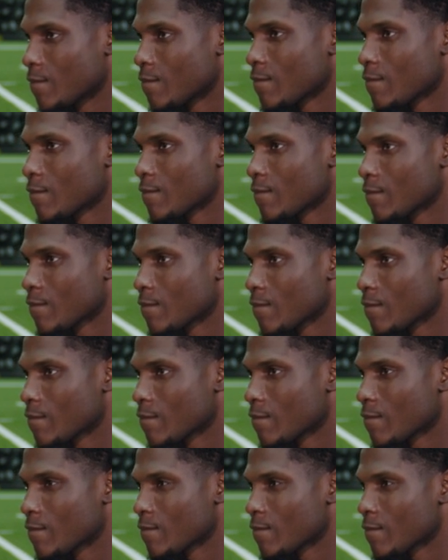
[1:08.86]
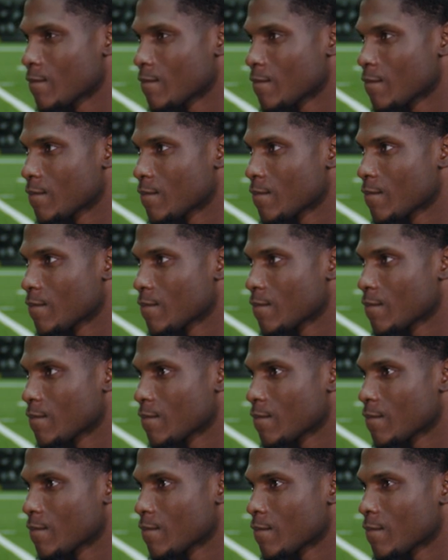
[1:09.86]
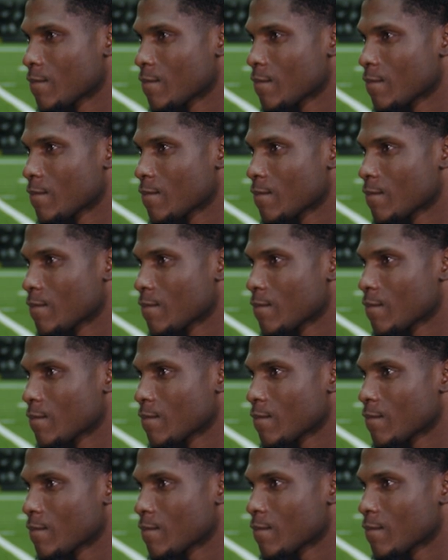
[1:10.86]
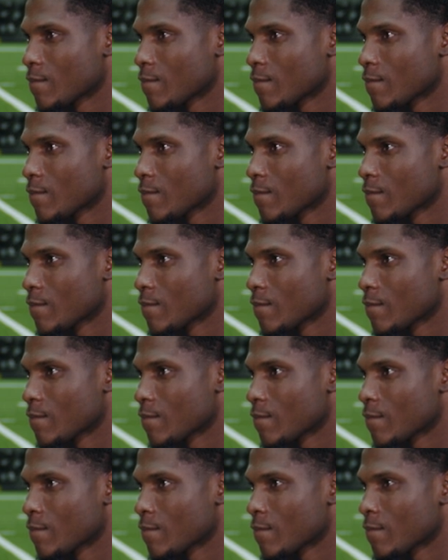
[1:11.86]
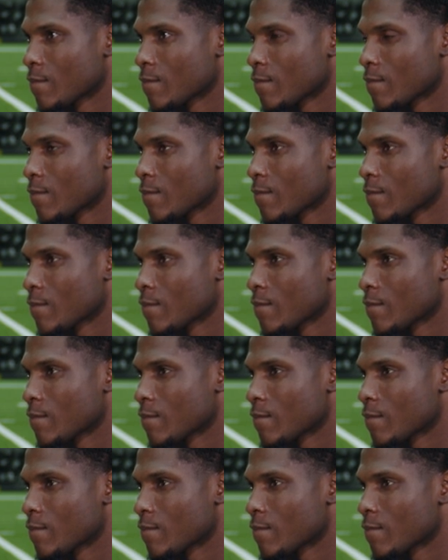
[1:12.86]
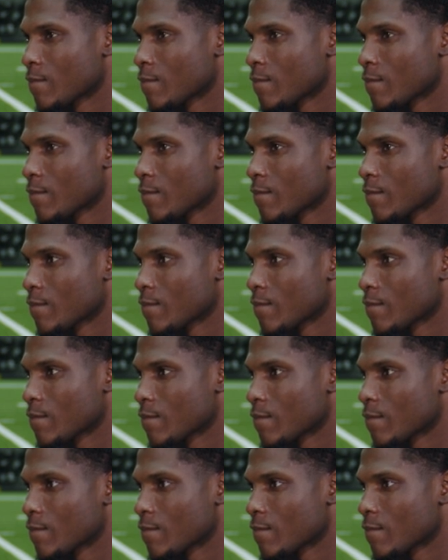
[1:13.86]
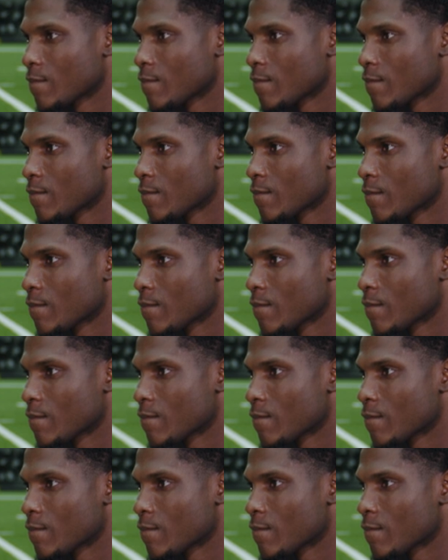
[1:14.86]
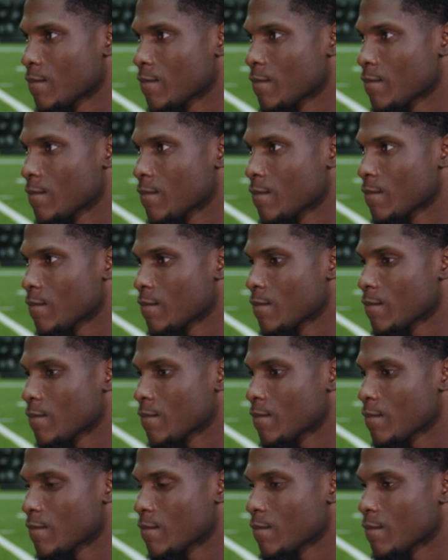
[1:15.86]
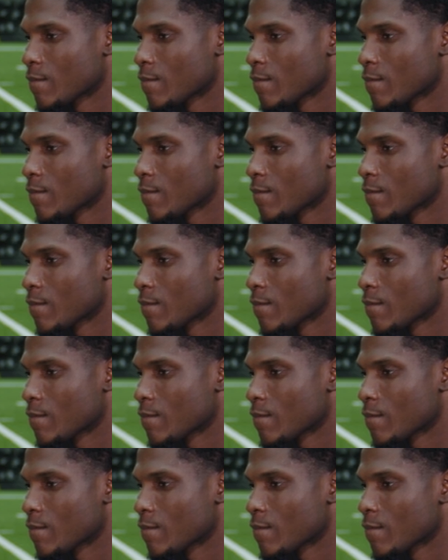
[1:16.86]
No words are spoken by the person on screen.